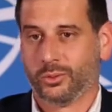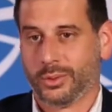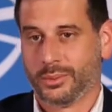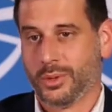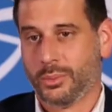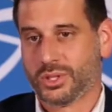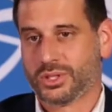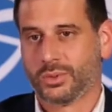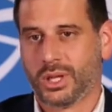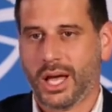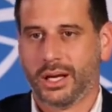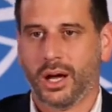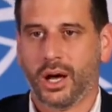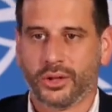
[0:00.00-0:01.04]
almost rely
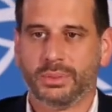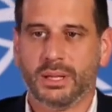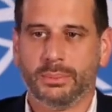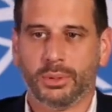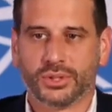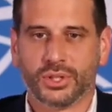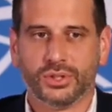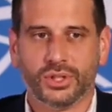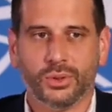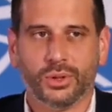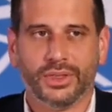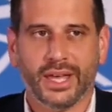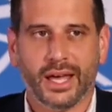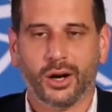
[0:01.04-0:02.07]
on other people to do it
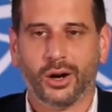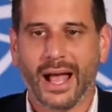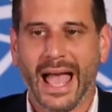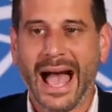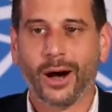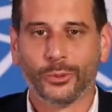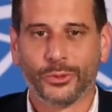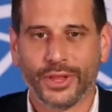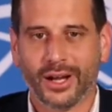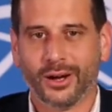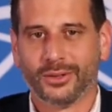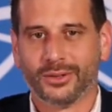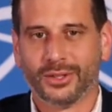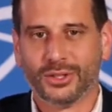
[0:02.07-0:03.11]
that are out
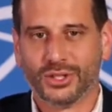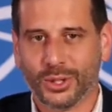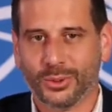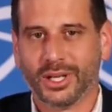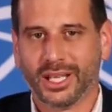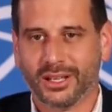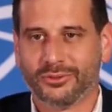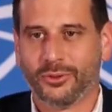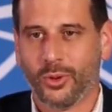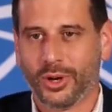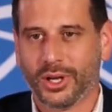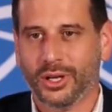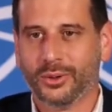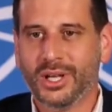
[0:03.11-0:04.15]
there doing it for
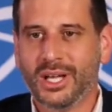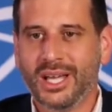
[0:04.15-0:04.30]
you.